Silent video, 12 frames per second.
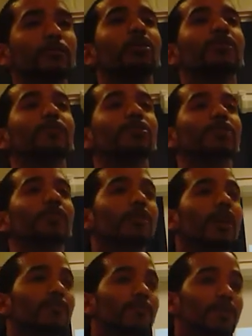point of views of the
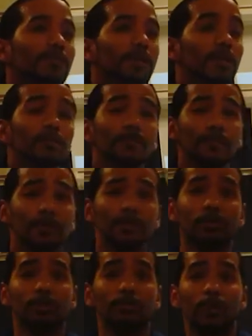government, and you're
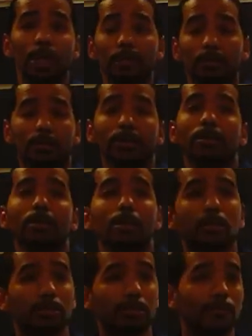female and you're pregnant,
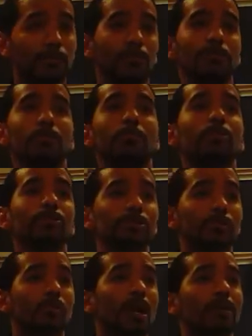they'll force your
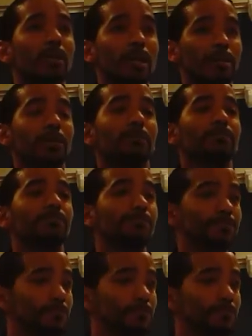abortion while you're locked up.